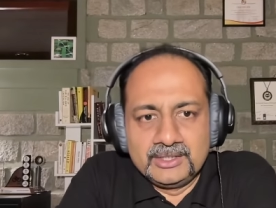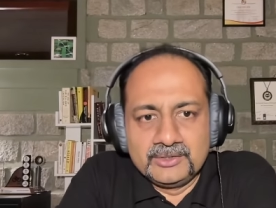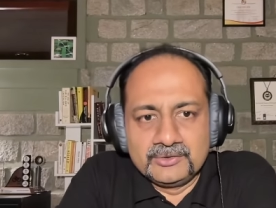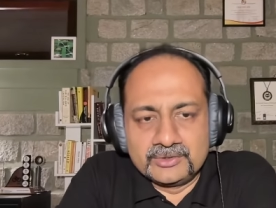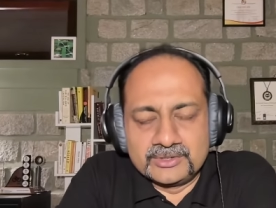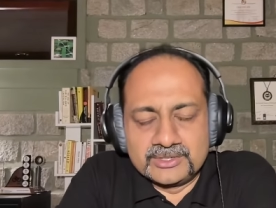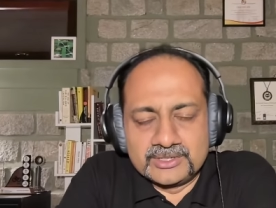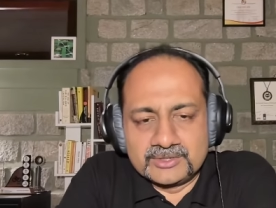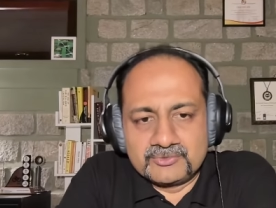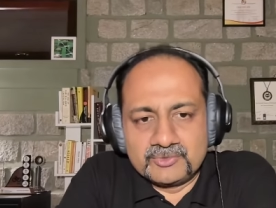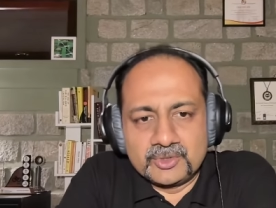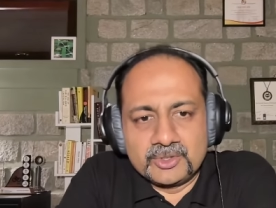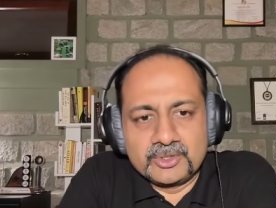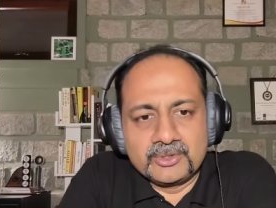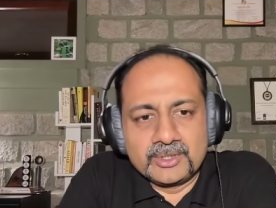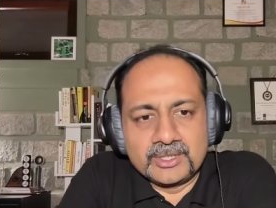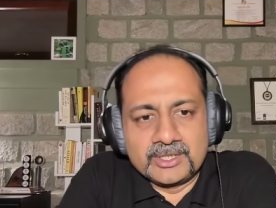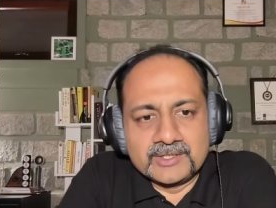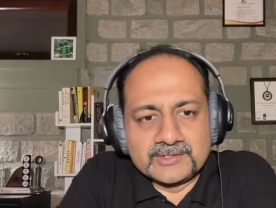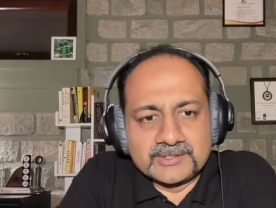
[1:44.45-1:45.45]
So I just
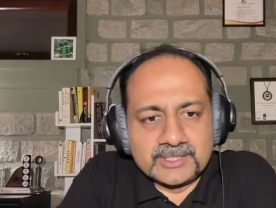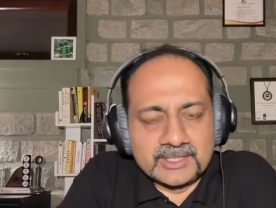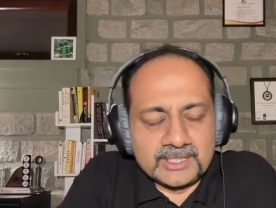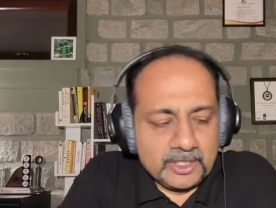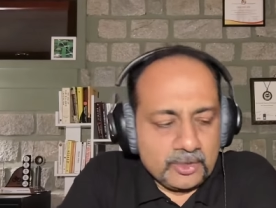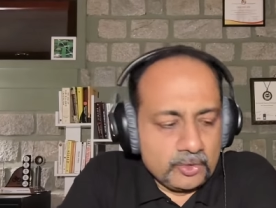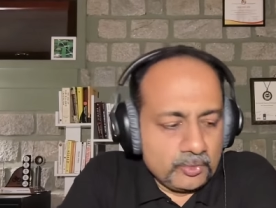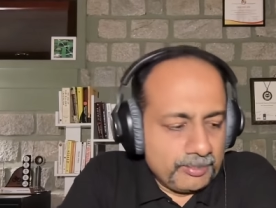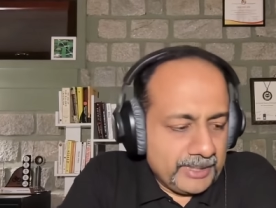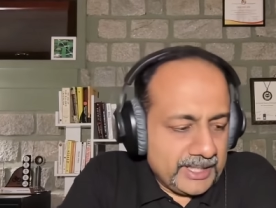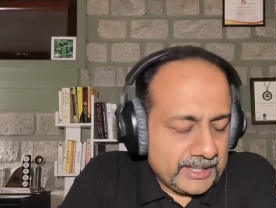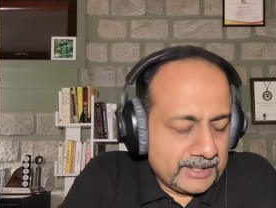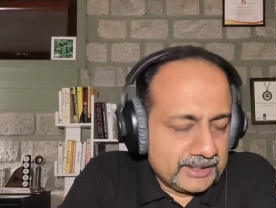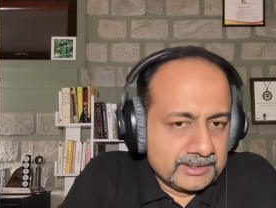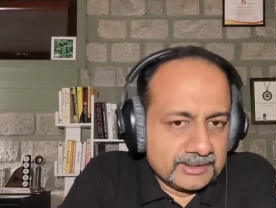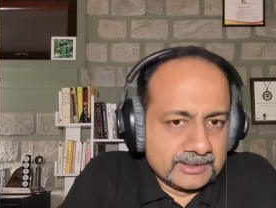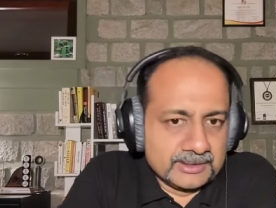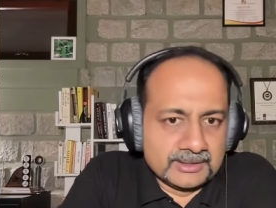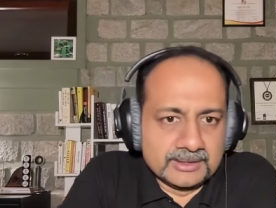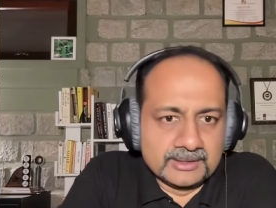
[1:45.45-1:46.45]
wanted to understand how
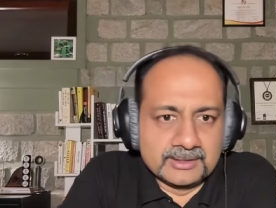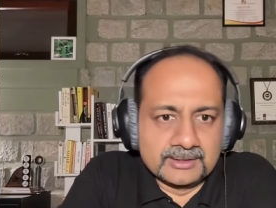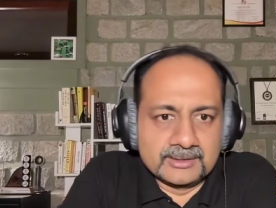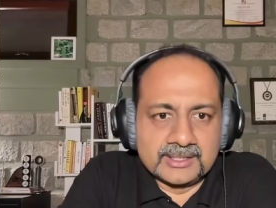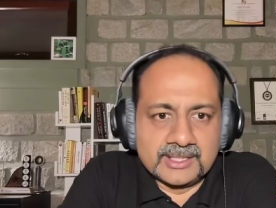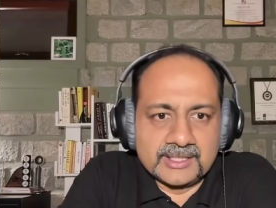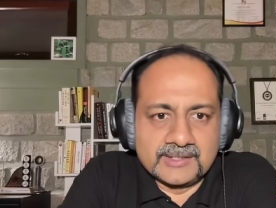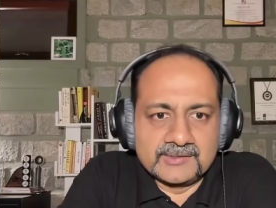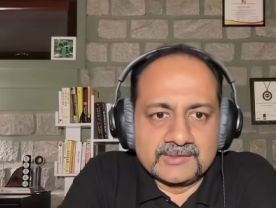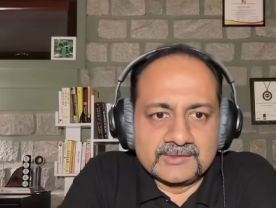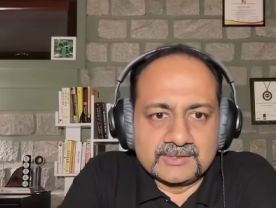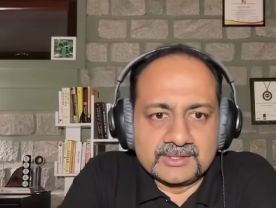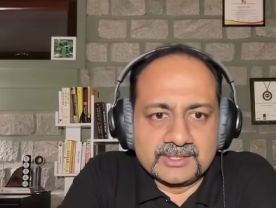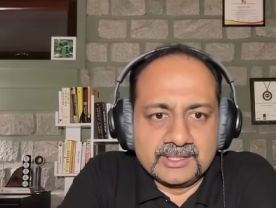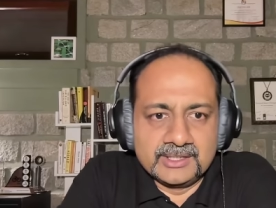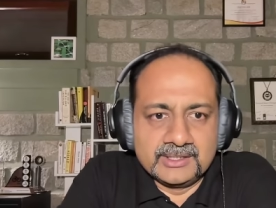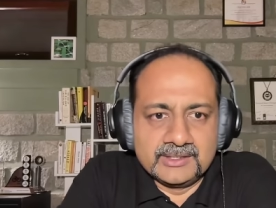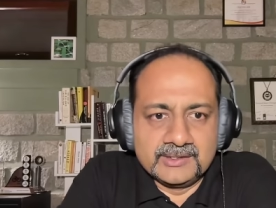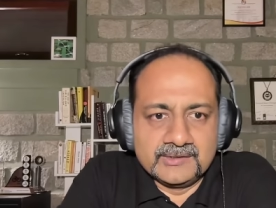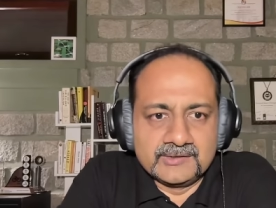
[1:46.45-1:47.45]
bad the crisis
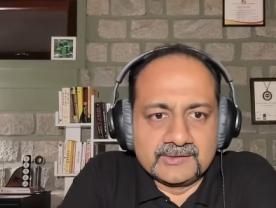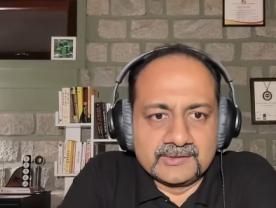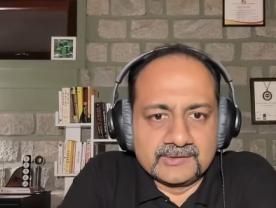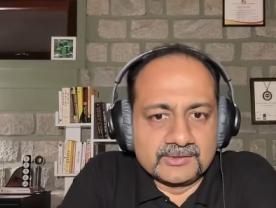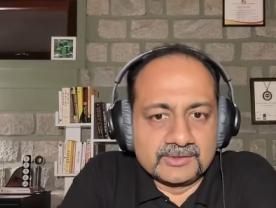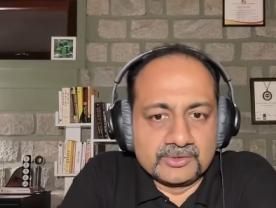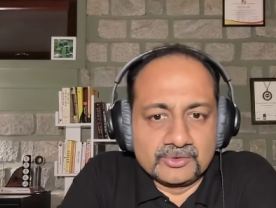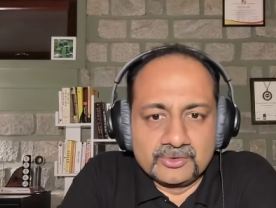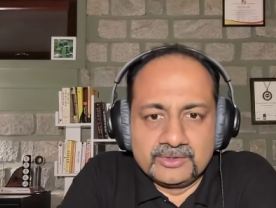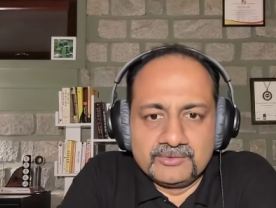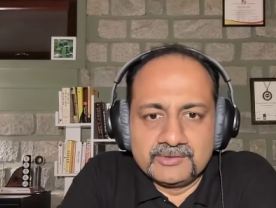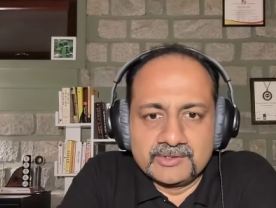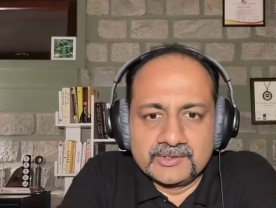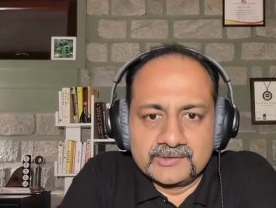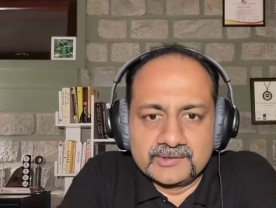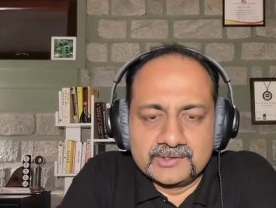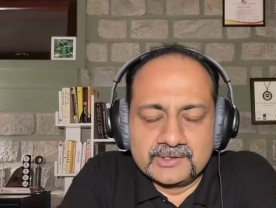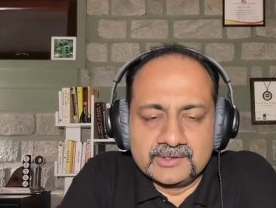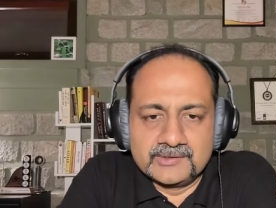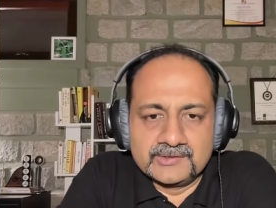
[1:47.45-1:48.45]
really is. Is it
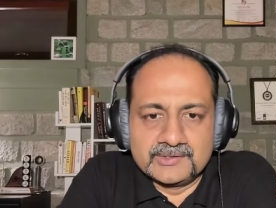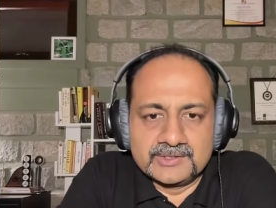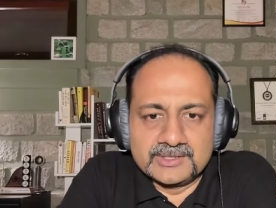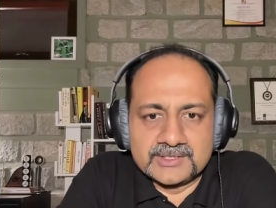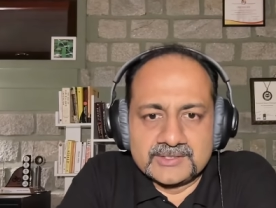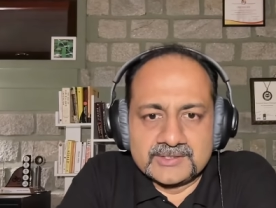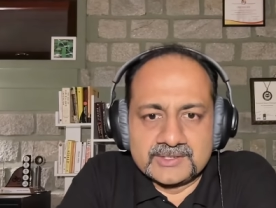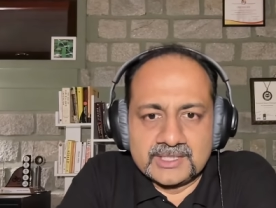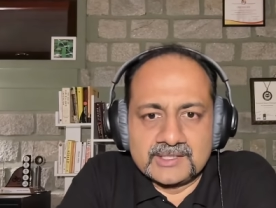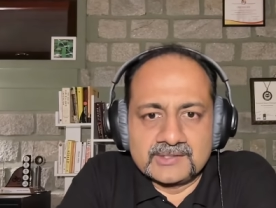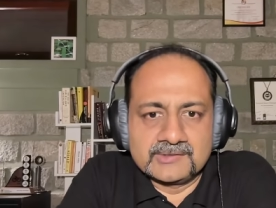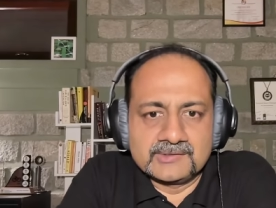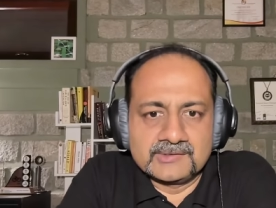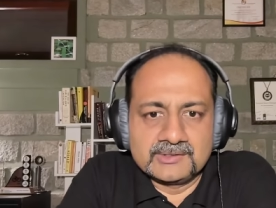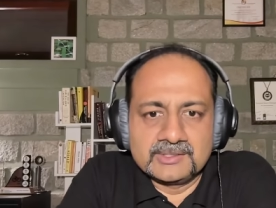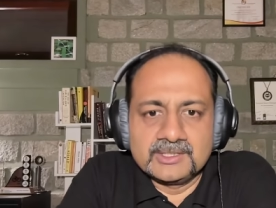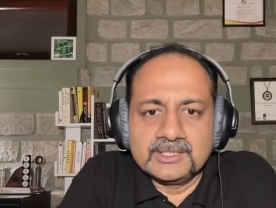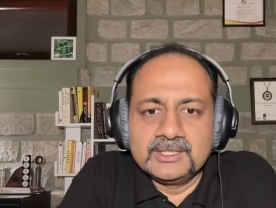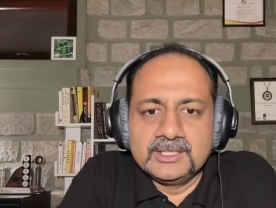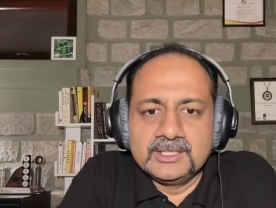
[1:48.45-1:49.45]
universal? Is it just us?